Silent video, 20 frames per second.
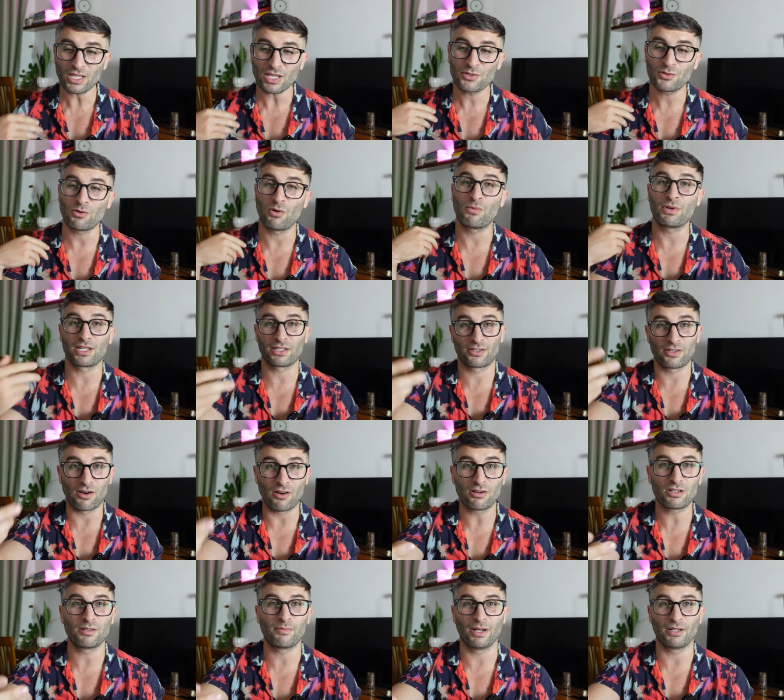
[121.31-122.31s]
So I want to
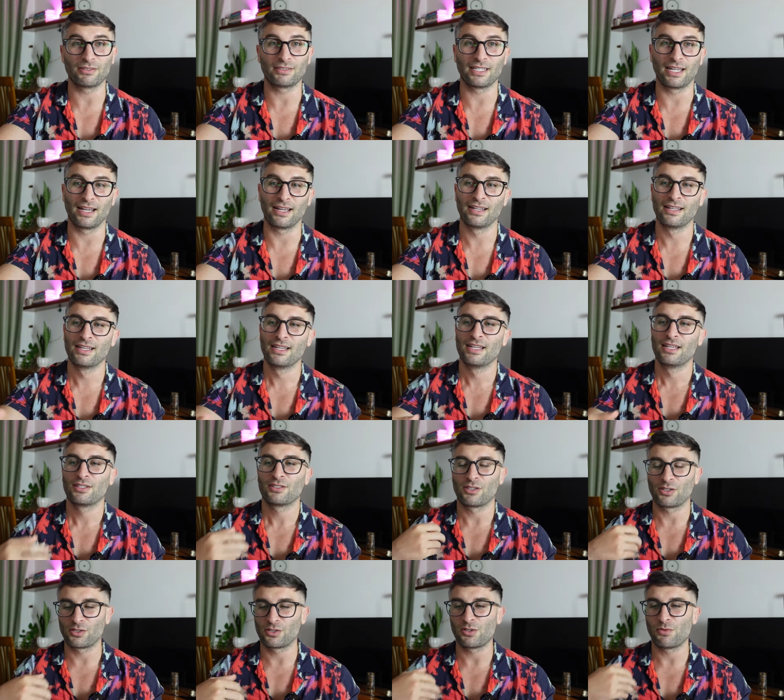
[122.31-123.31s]
talk about that.
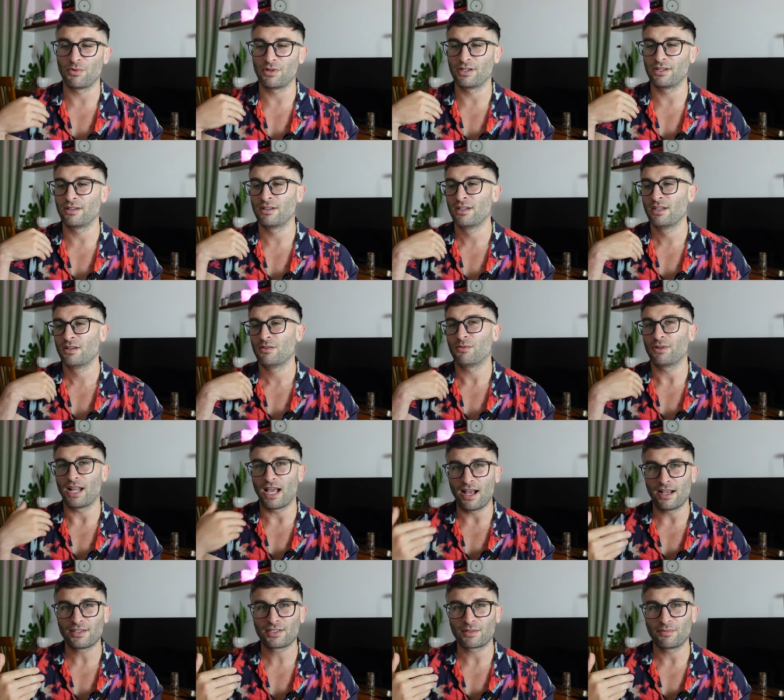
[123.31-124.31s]
So someone would
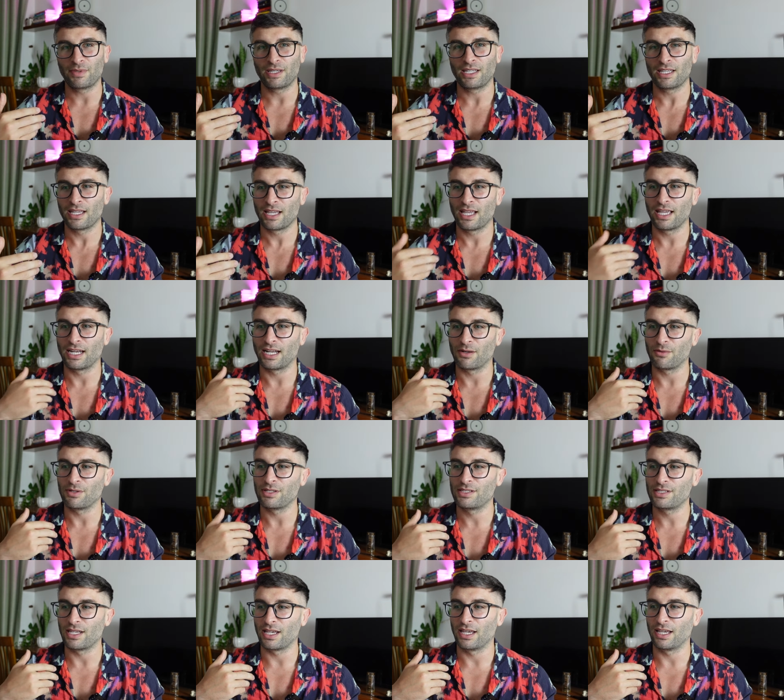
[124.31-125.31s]
ask me, and I
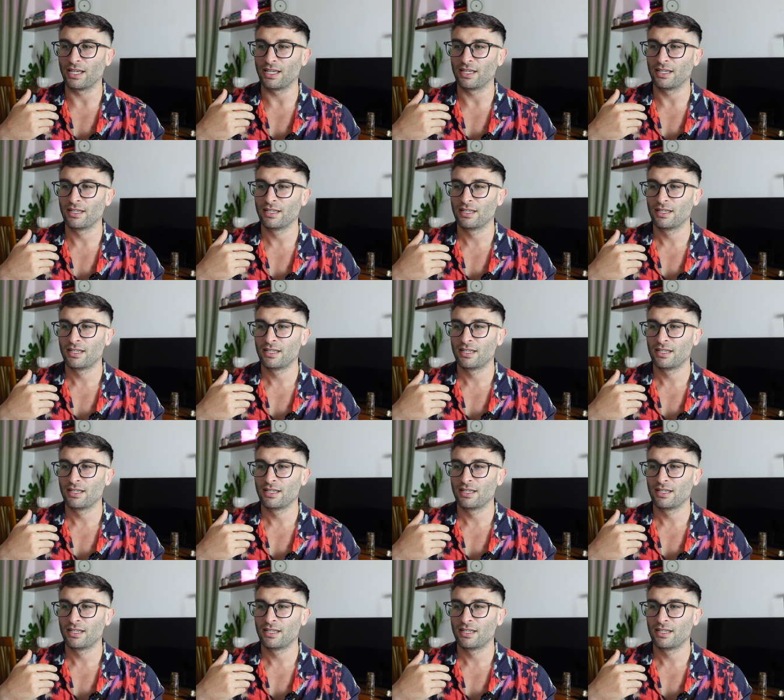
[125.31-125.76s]
would say,